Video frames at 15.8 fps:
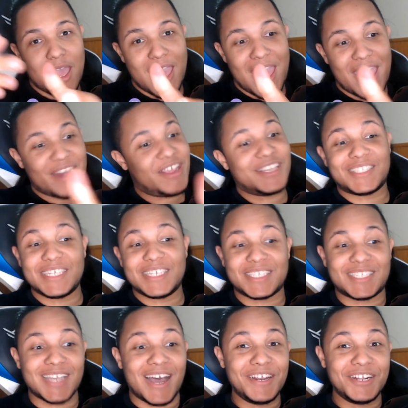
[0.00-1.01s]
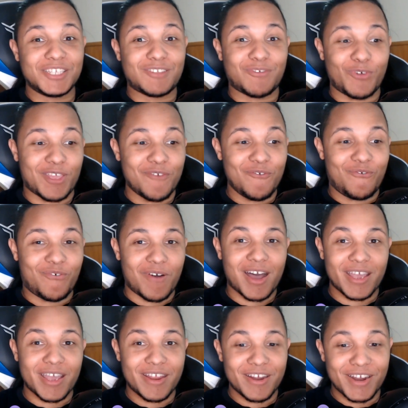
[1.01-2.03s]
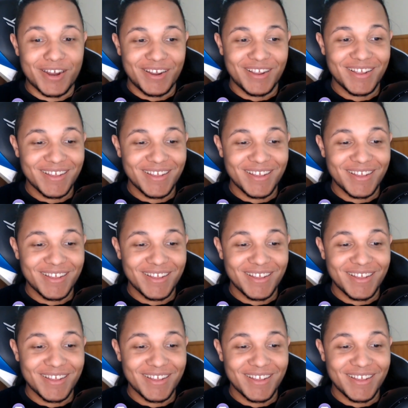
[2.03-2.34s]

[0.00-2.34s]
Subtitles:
And his design is freaking fire.